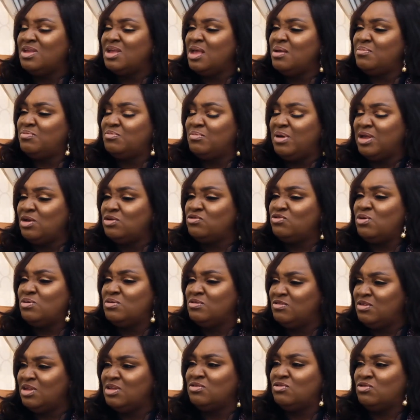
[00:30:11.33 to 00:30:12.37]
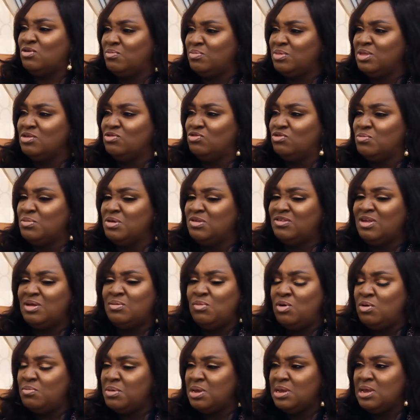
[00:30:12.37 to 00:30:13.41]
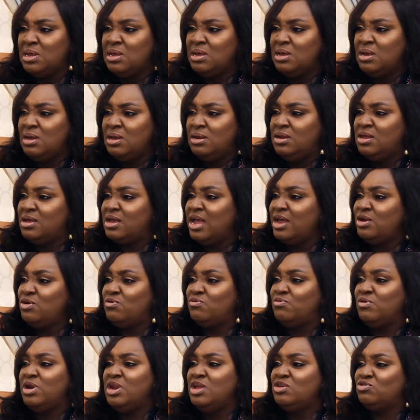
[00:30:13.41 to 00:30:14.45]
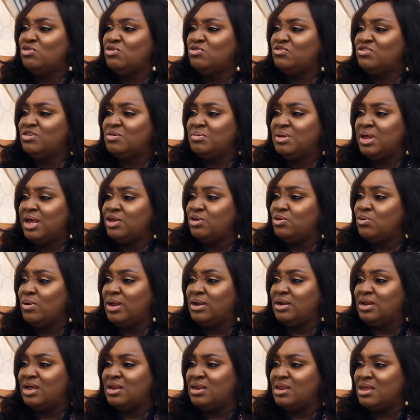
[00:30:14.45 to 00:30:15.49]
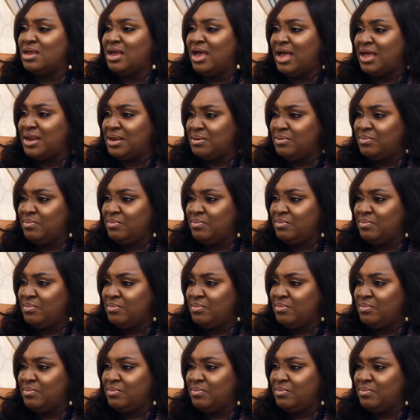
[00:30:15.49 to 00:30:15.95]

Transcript: kept, my son said something to me. He said, Mom, the kind of relationship that you and Daddy had.